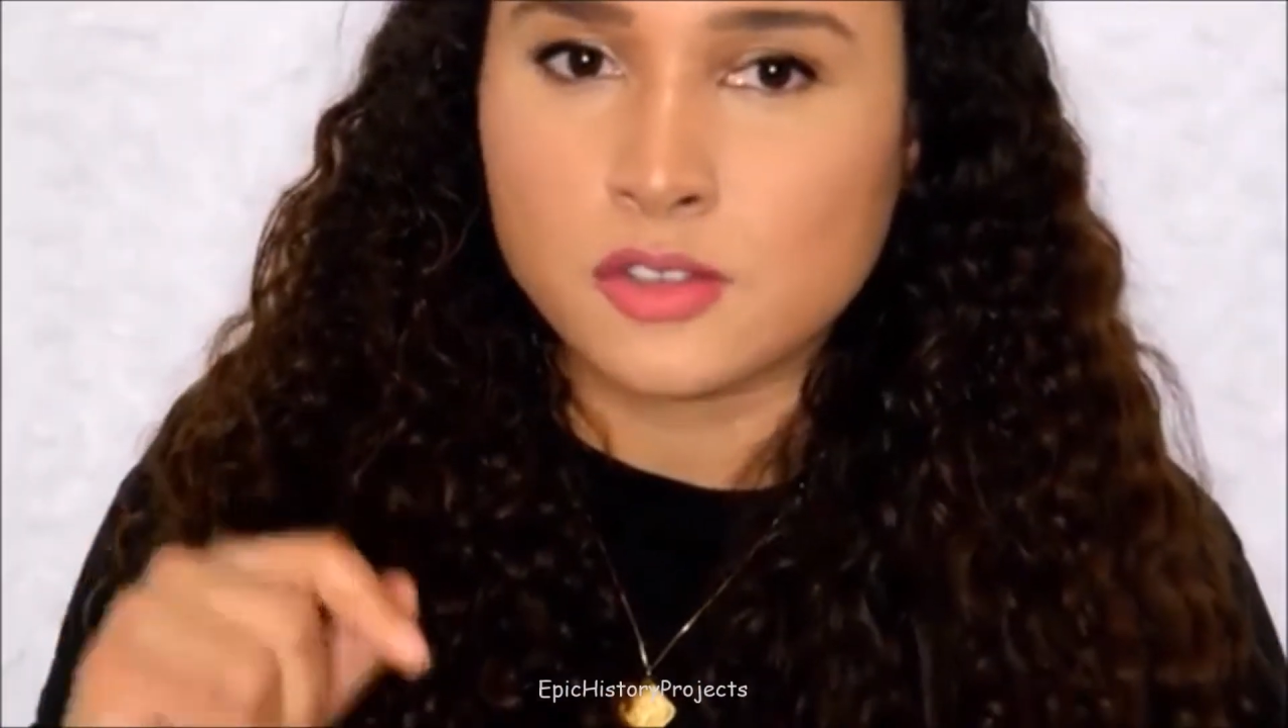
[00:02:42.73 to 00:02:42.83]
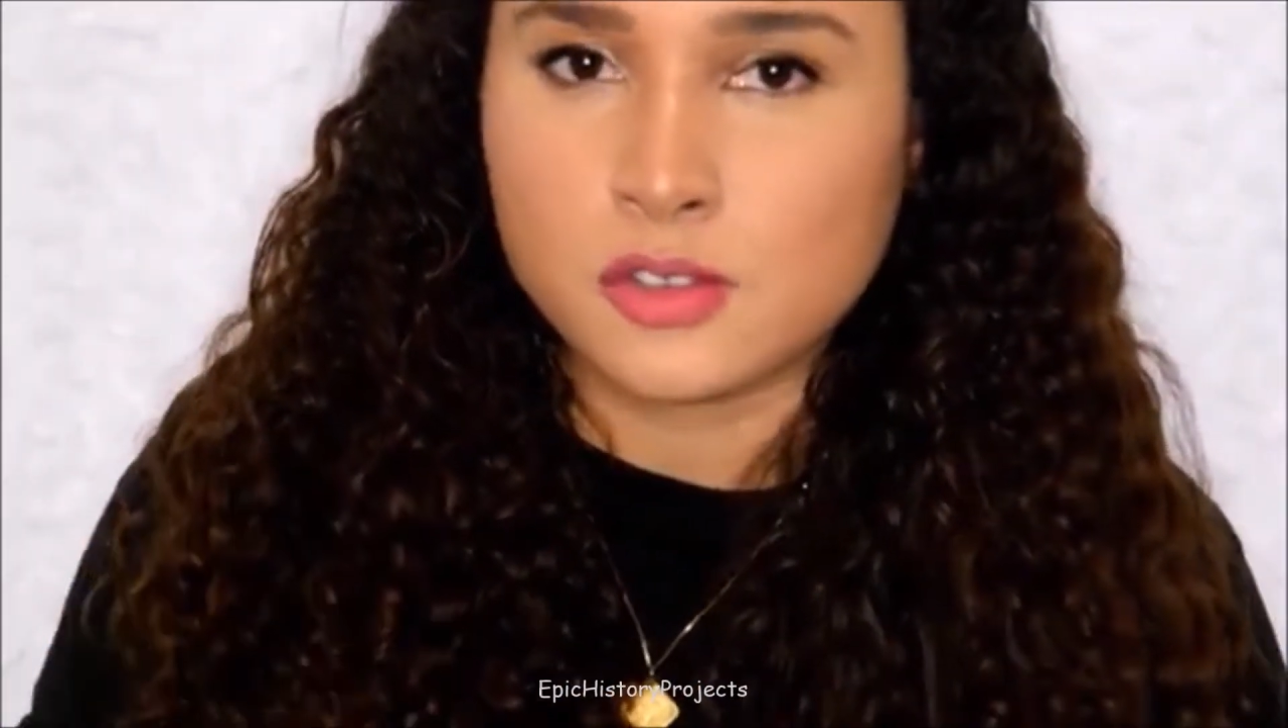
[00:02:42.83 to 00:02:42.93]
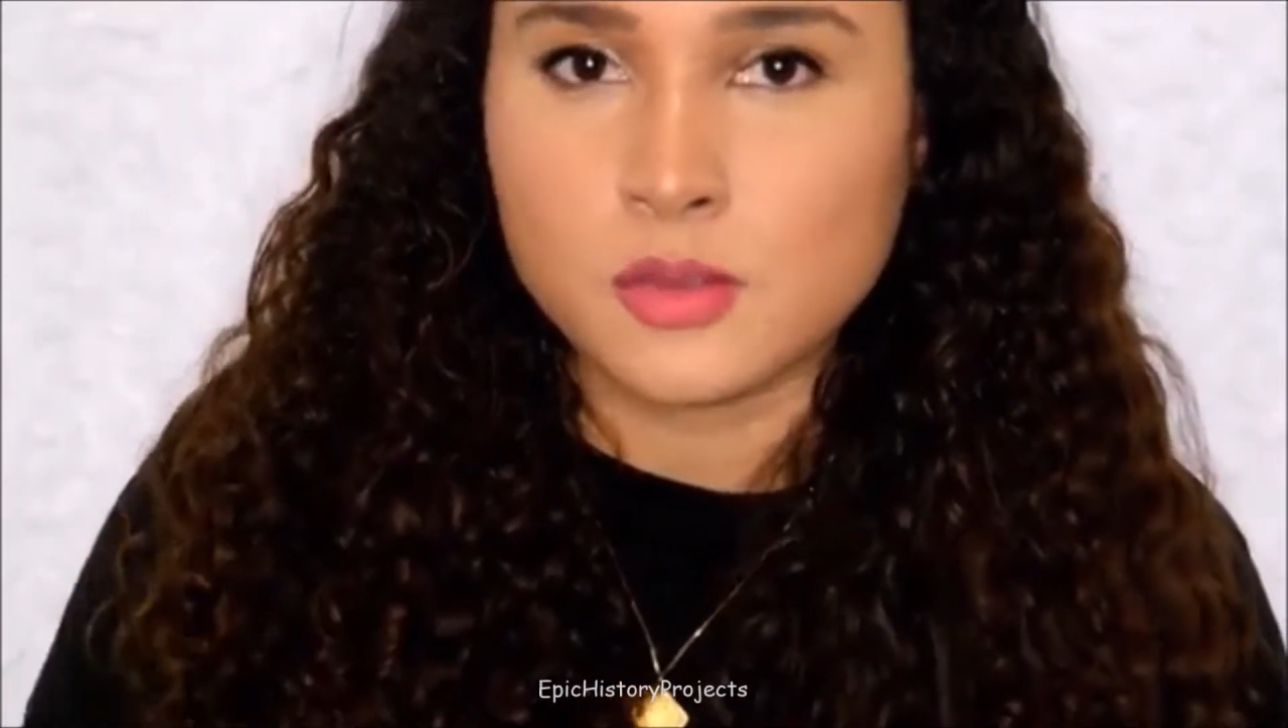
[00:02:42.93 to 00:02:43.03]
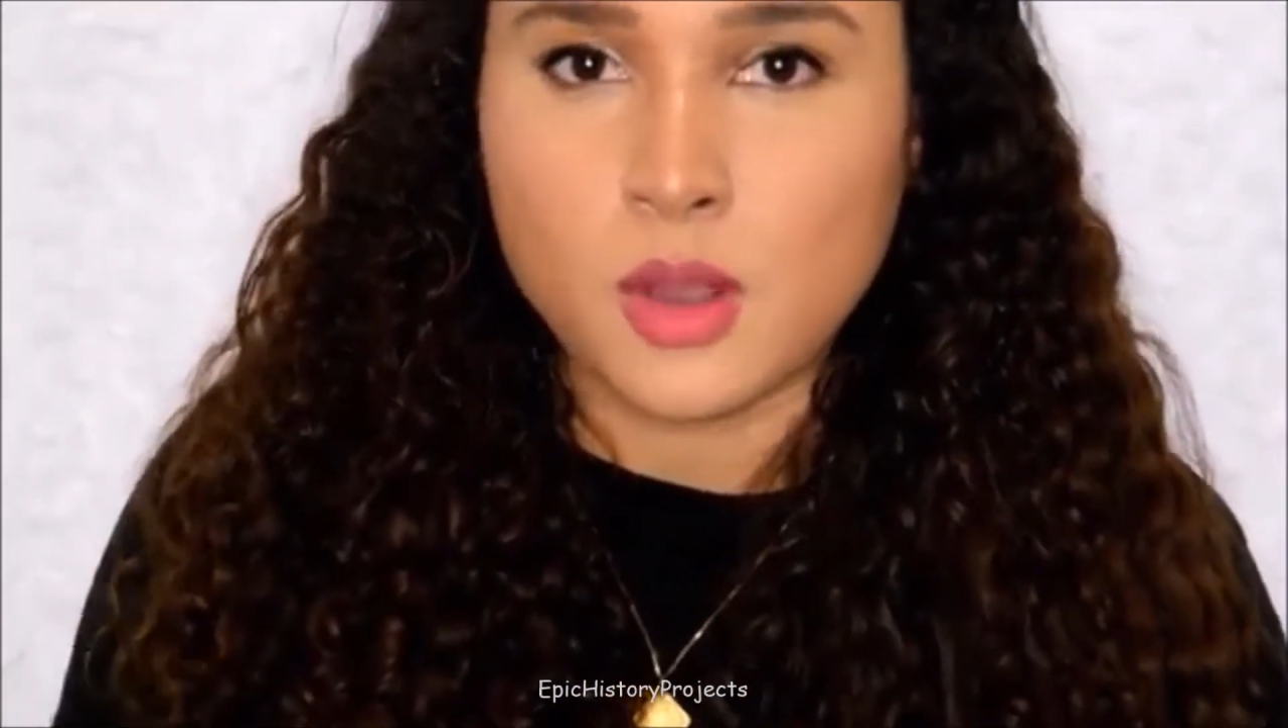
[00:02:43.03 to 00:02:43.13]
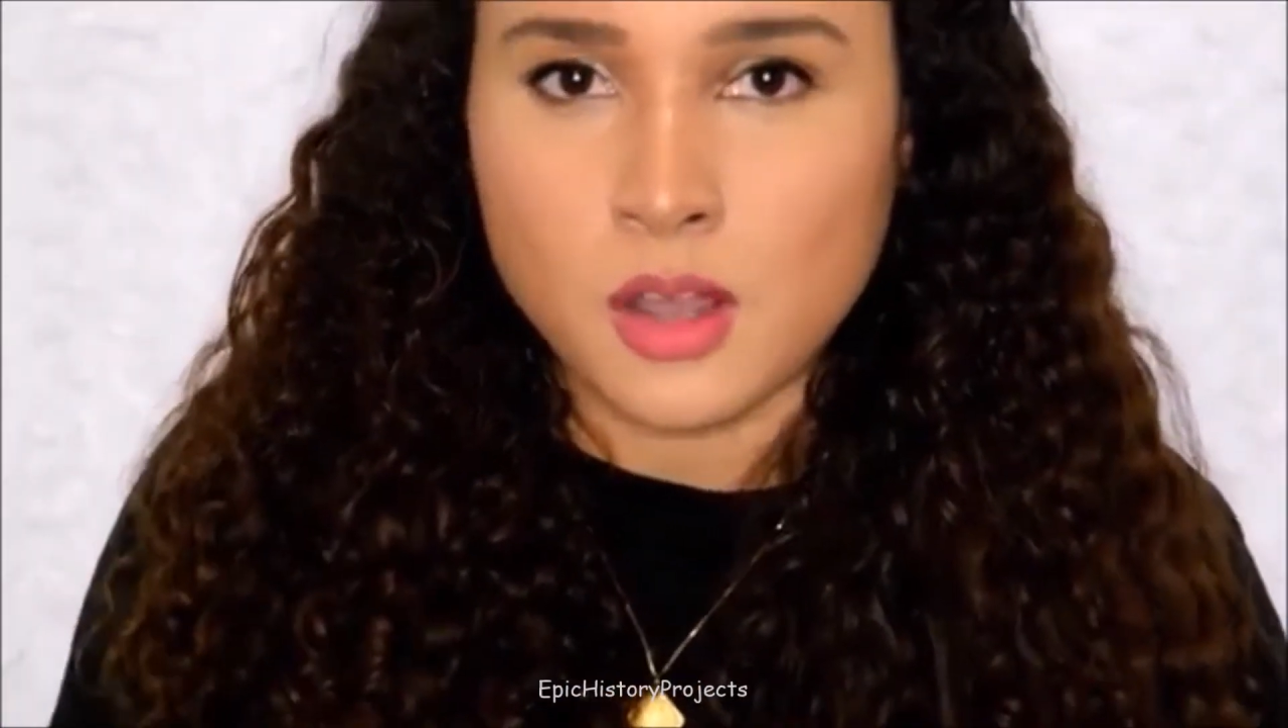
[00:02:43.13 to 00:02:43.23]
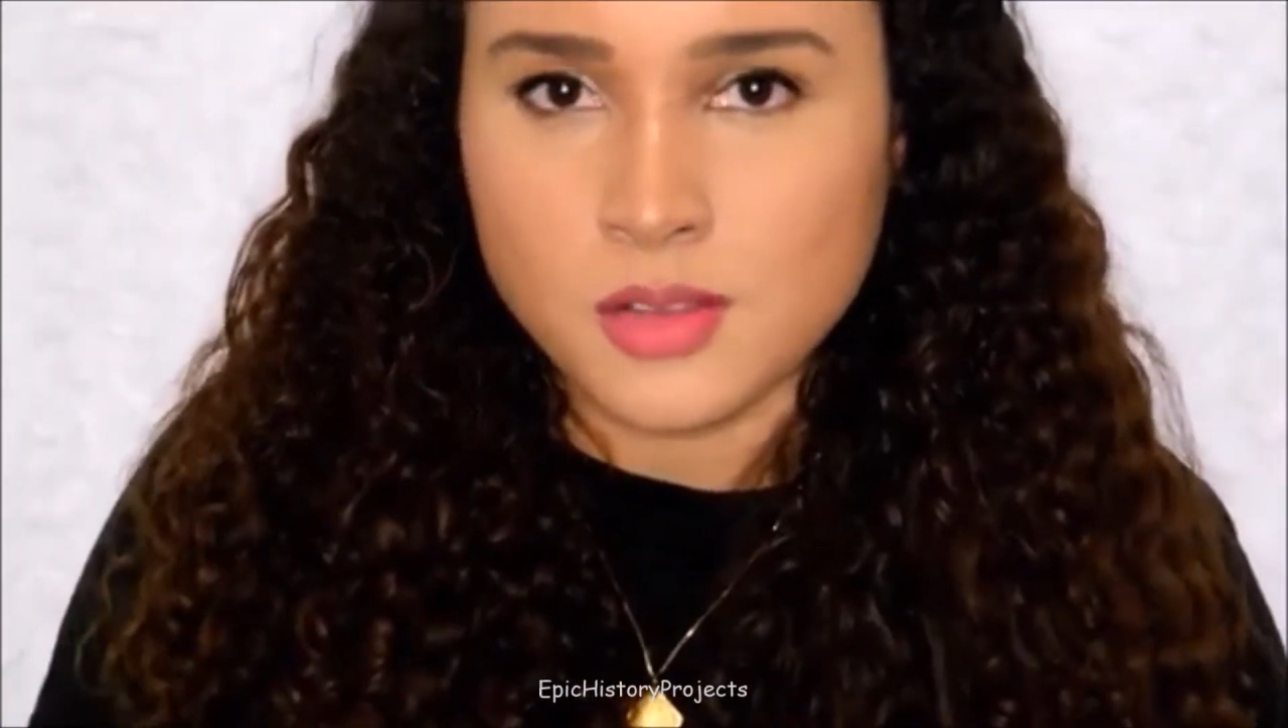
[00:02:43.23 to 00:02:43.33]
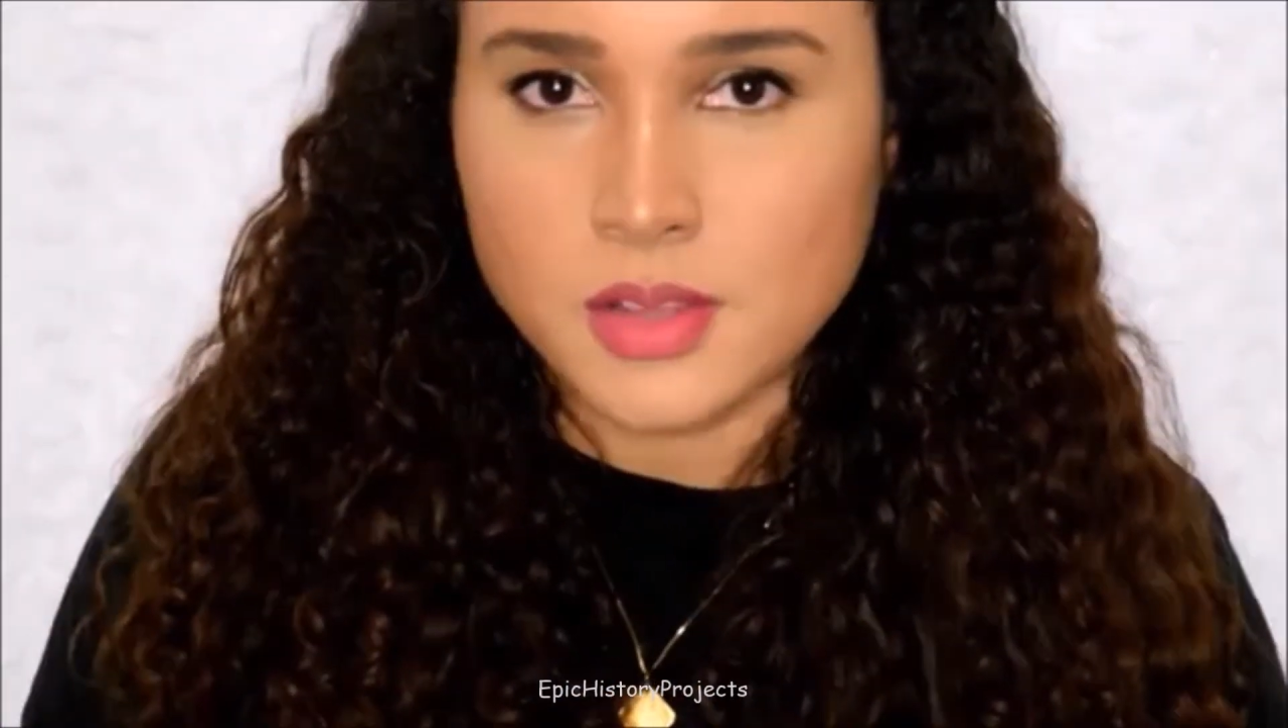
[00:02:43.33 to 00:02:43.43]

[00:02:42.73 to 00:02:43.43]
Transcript: to do all